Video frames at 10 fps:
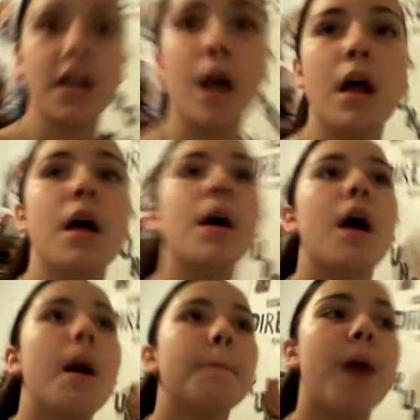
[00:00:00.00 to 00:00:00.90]

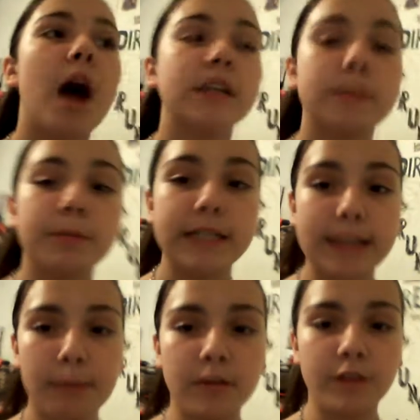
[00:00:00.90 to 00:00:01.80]
possibly Demi
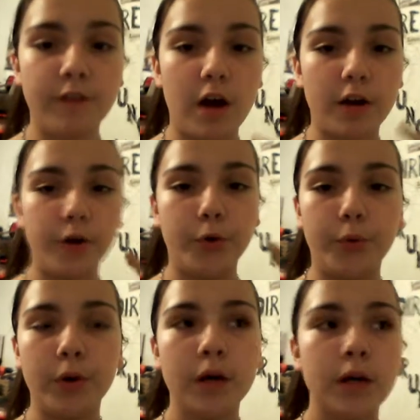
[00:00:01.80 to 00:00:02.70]
Lovato.
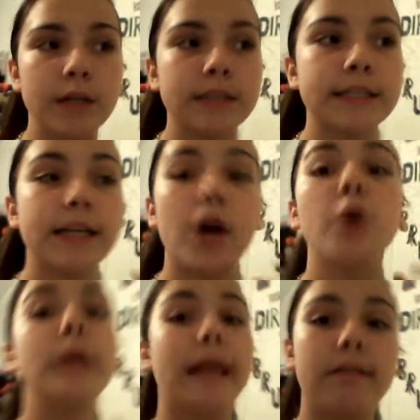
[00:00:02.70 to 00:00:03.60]
Oh, Carrie
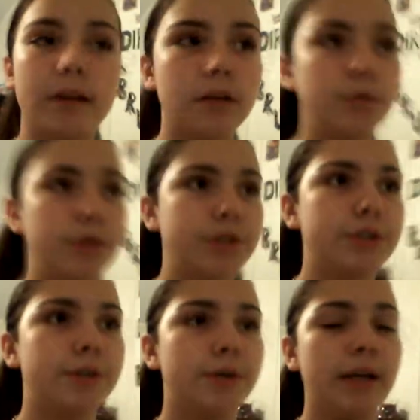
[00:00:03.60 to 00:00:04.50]
Underwood too. I love
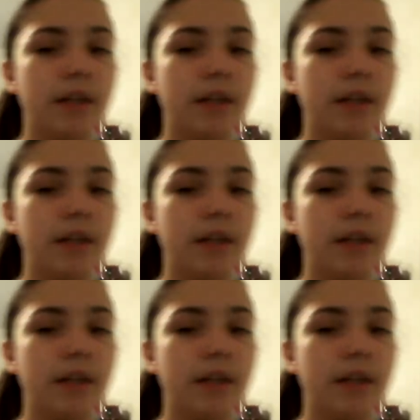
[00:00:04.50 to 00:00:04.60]
her.